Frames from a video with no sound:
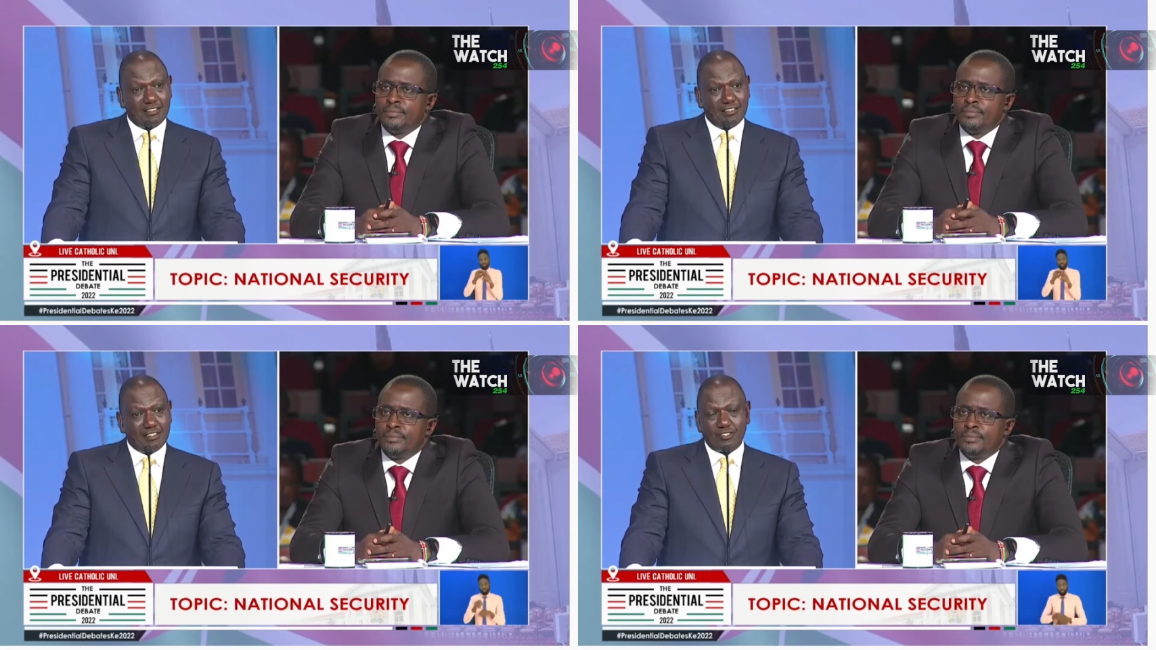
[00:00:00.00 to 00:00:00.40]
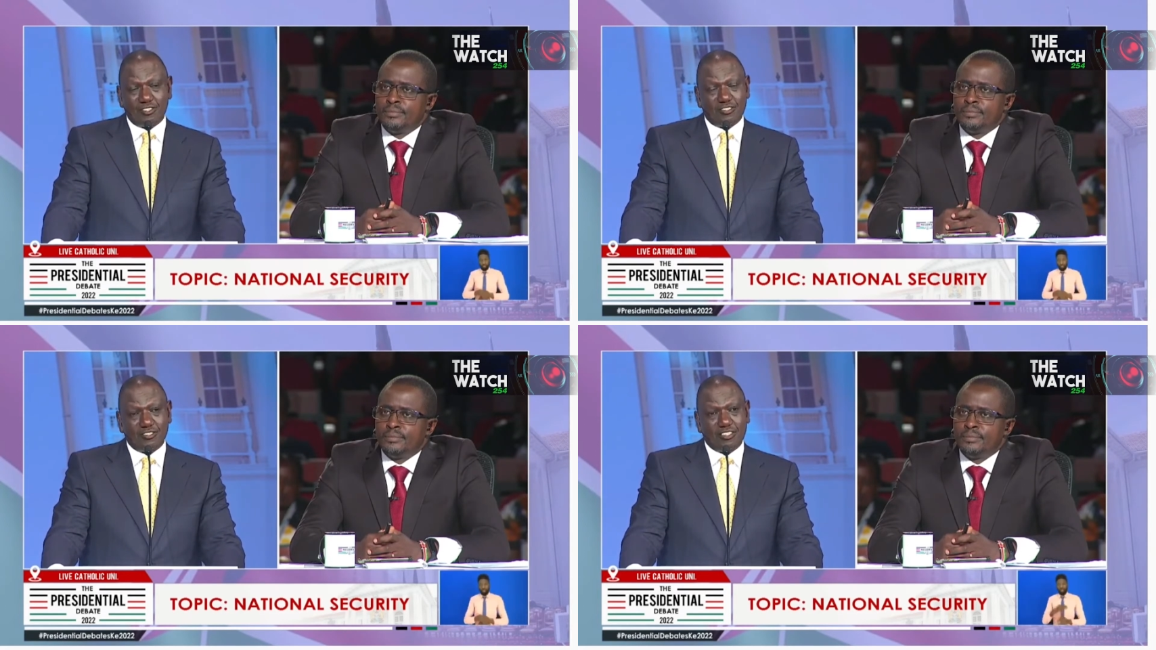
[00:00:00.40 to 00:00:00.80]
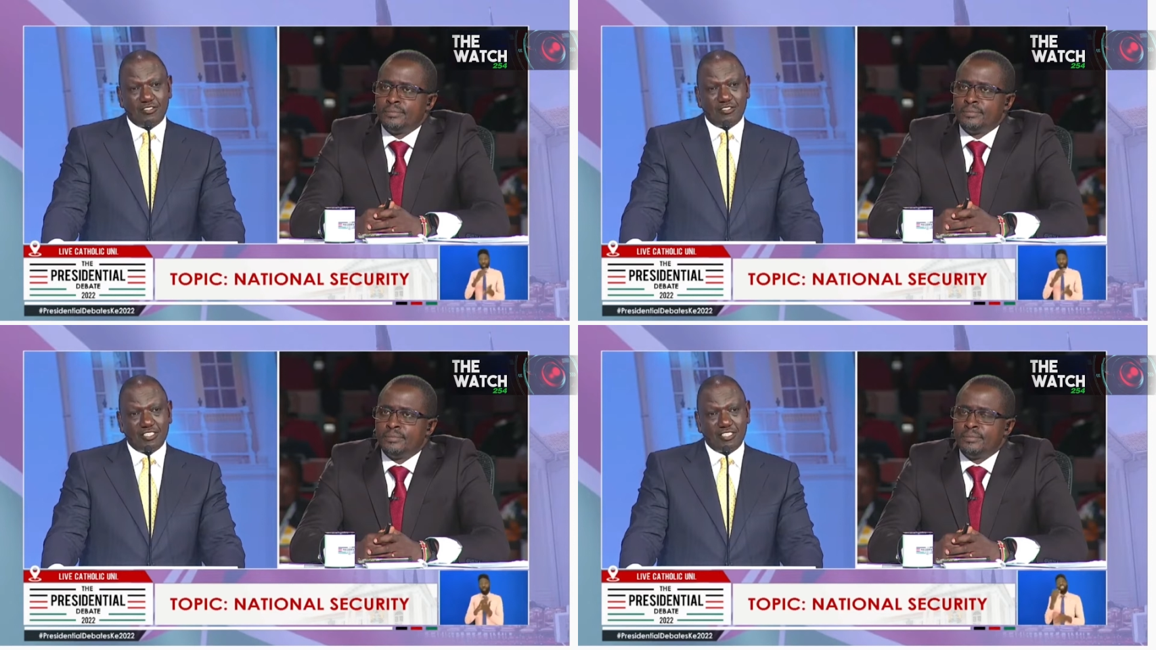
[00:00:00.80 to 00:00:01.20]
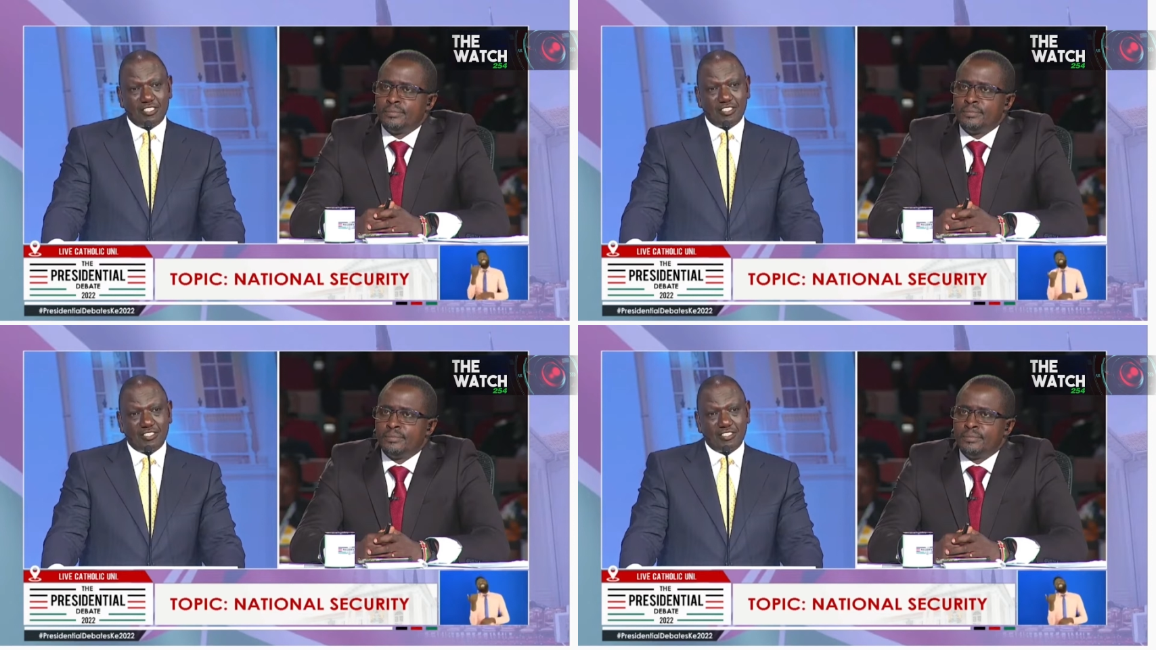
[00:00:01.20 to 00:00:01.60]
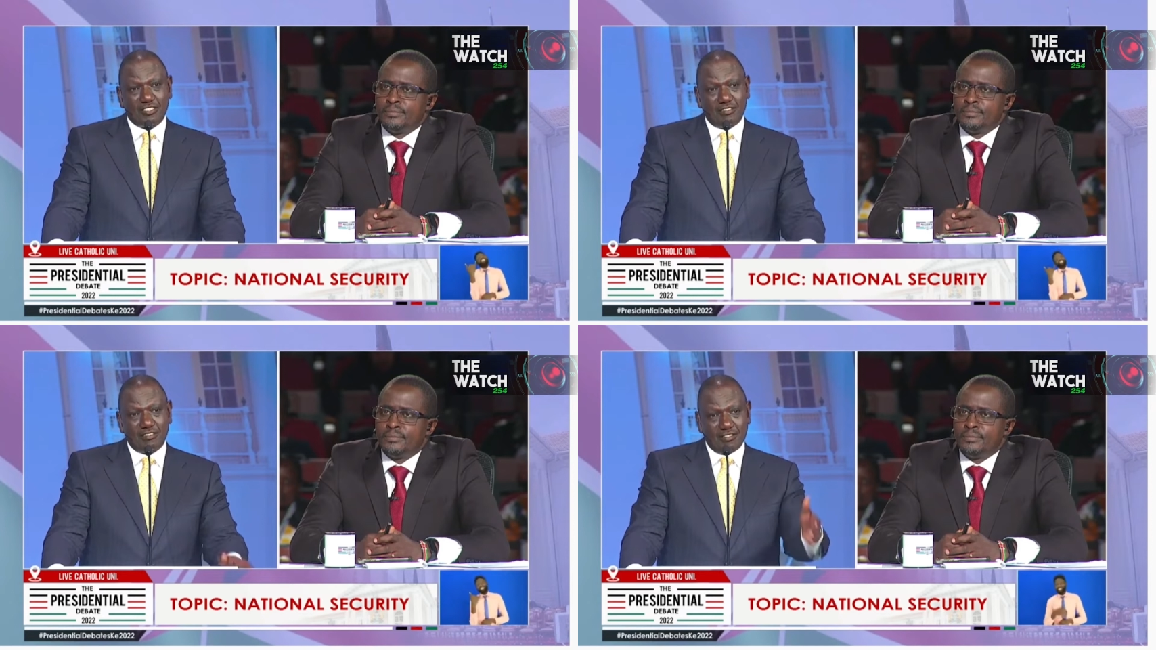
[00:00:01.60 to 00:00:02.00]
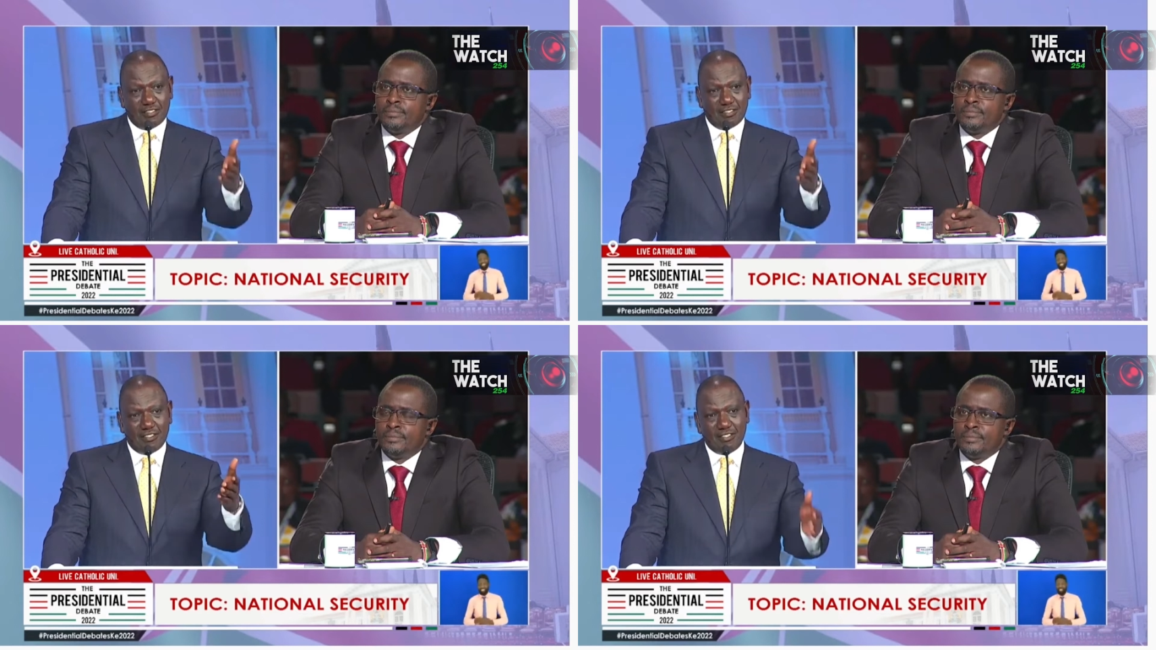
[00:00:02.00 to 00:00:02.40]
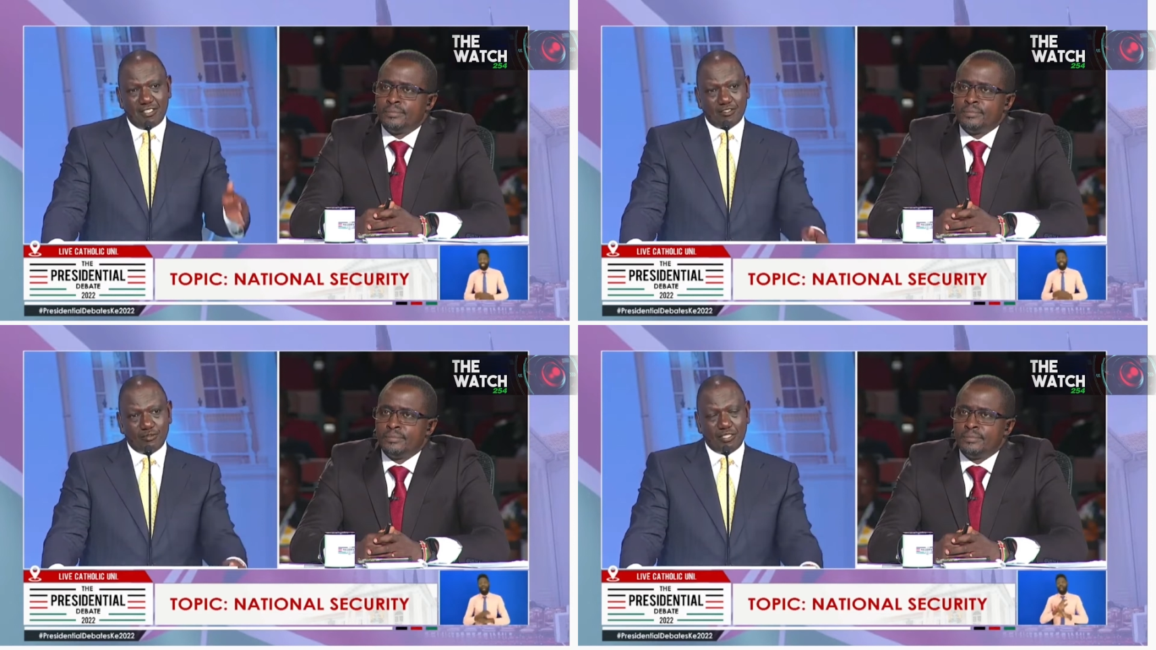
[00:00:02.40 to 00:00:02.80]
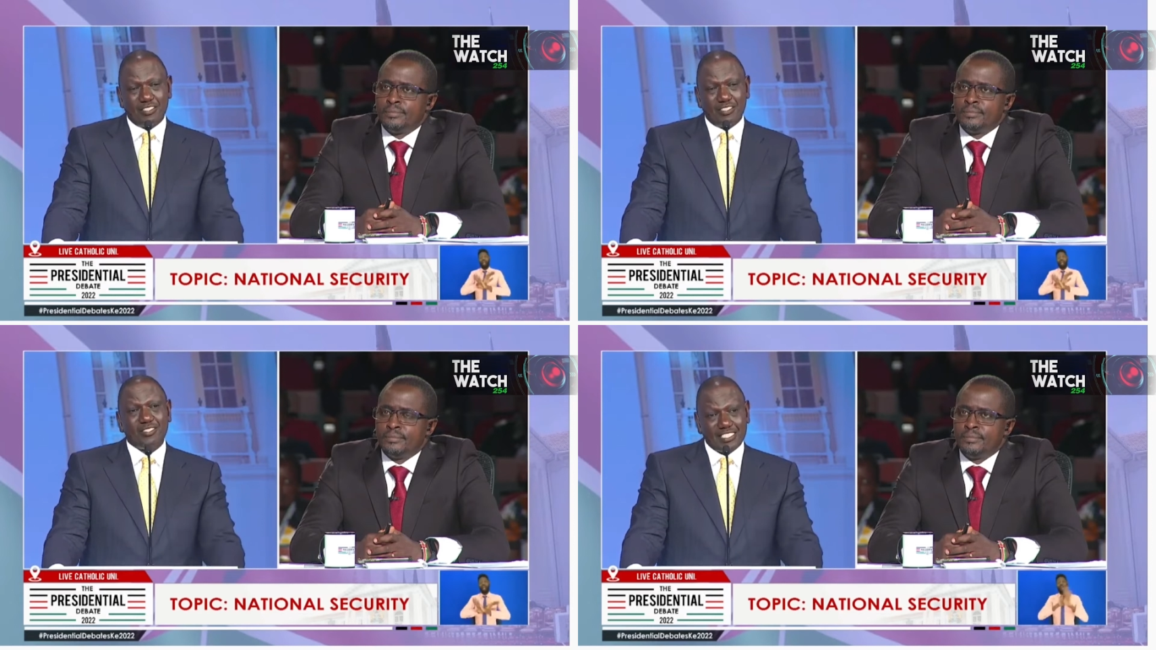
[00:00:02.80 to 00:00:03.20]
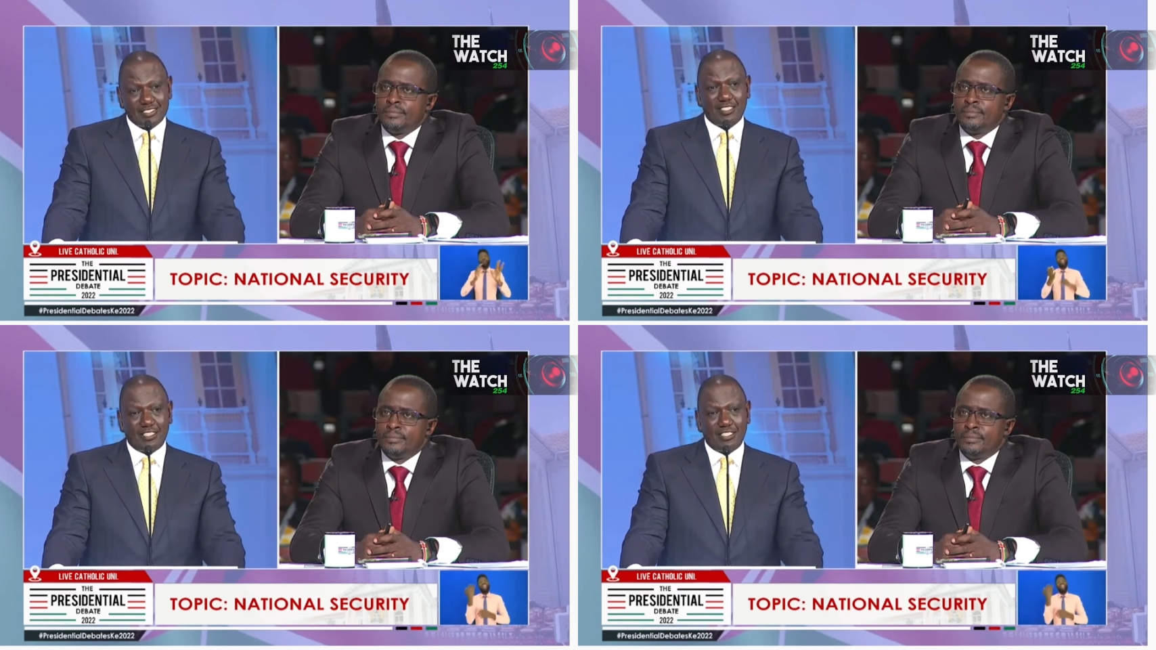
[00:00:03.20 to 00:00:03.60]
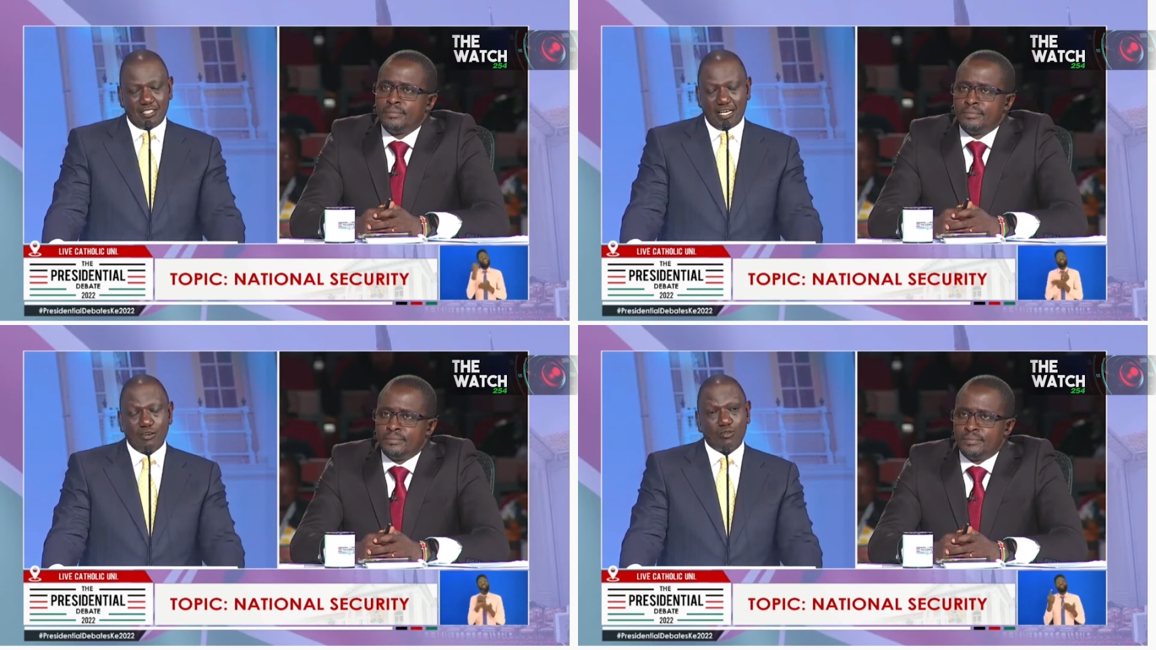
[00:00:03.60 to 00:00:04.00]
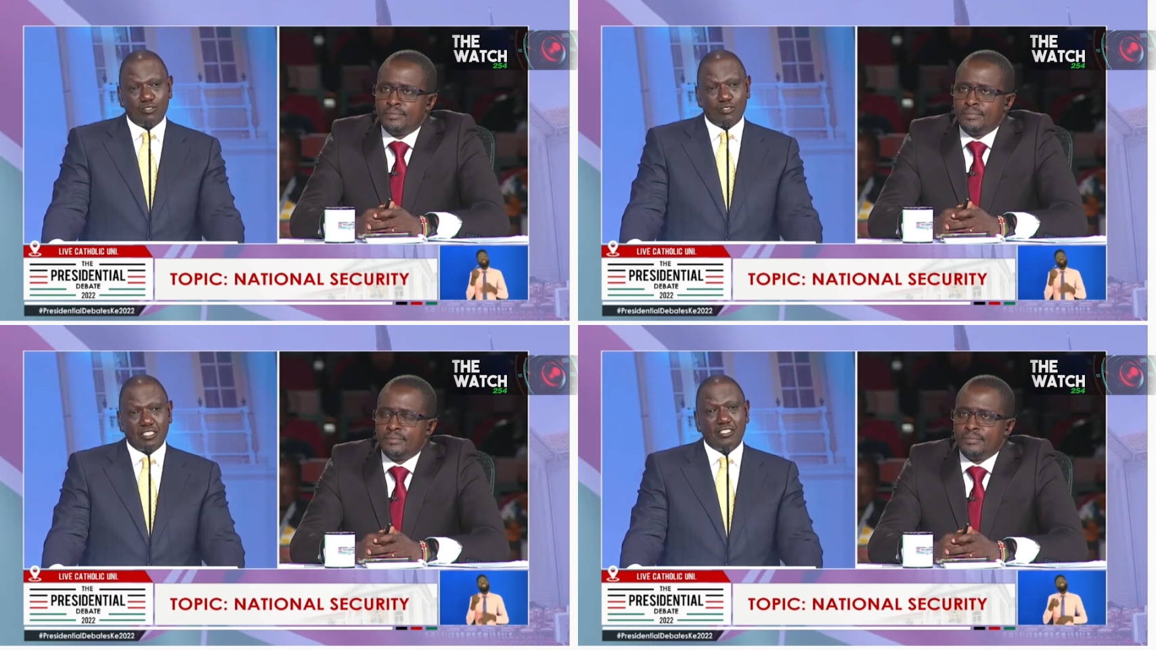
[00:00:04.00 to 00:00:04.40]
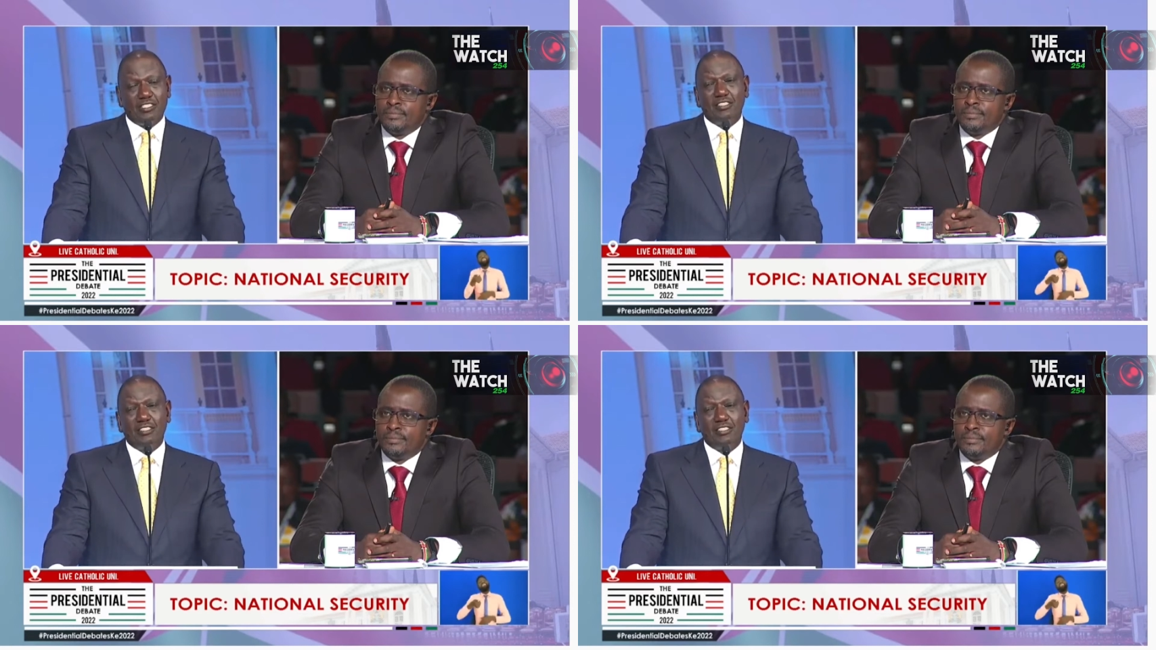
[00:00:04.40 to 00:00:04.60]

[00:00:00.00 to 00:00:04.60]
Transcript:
Speaker 1: It's not, it's not even uh, uh, last week. It's yesterday. I was in